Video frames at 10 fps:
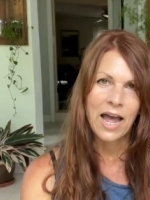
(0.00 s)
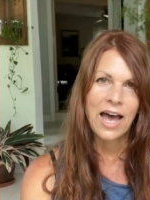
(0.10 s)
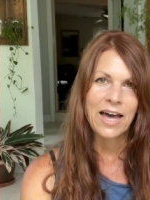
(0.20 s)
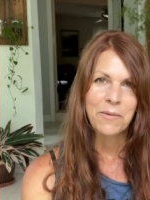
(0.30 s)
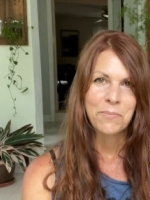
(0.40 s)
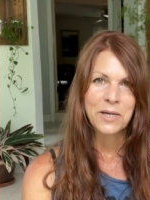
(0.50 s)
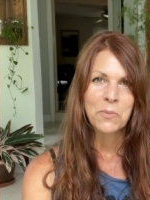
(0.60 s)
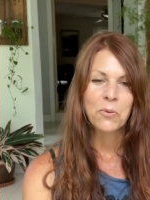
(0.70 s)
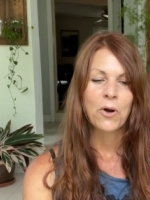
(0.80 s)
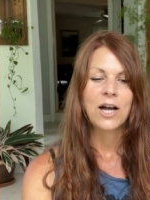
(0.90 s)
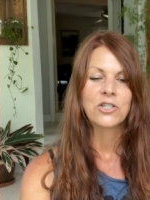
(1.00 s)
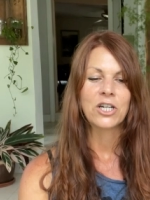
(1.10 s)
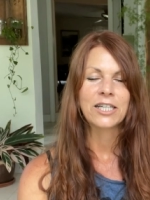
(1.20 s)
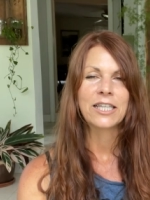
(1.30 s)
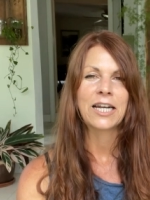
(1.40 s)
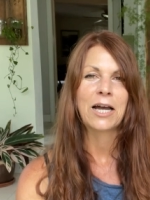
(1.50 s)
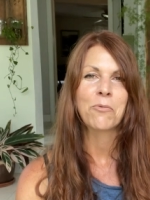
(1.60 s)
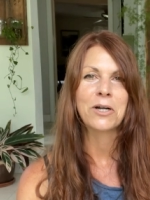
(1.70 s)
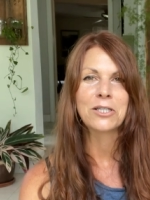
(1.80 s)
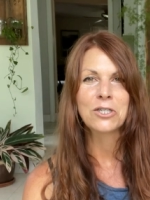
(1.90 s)
I had a big project that I
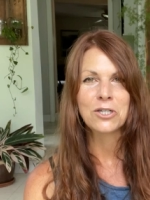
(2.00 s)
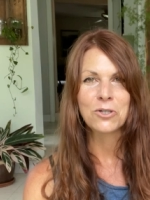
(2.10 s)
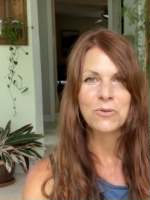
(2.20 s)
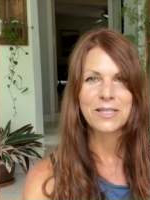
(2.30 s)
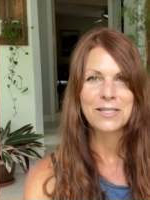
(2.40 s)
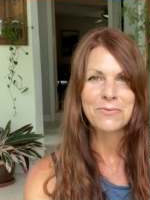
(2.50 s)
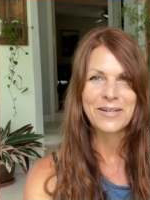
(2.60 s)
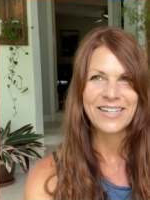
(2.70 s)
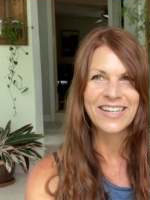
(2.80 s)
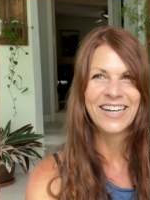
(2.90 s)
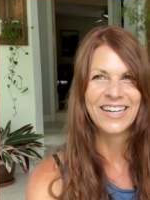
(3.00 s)
wanted to do this week,